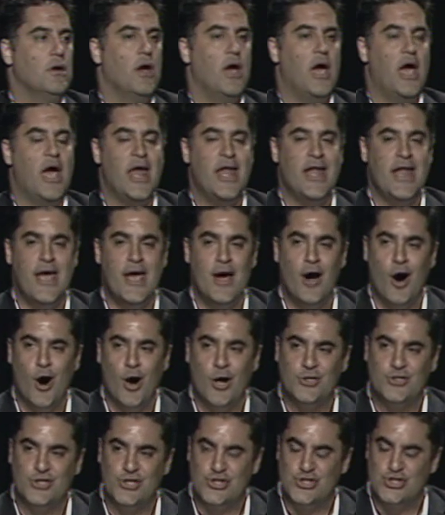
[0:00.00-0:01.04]
And they are
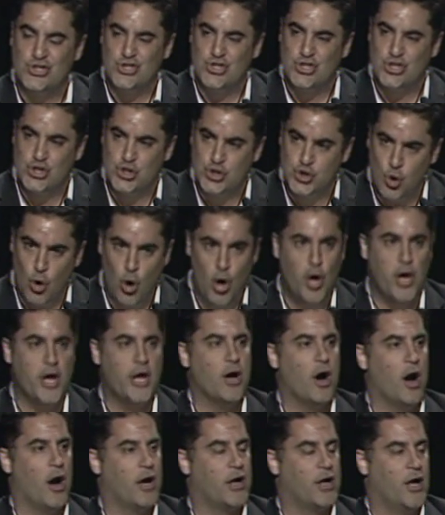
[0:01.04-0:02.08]
destroying
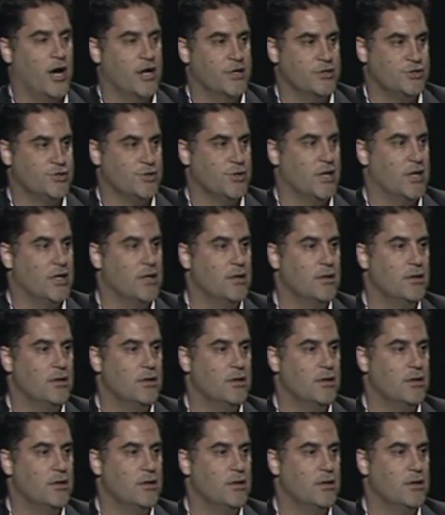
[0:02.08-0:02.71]
our country.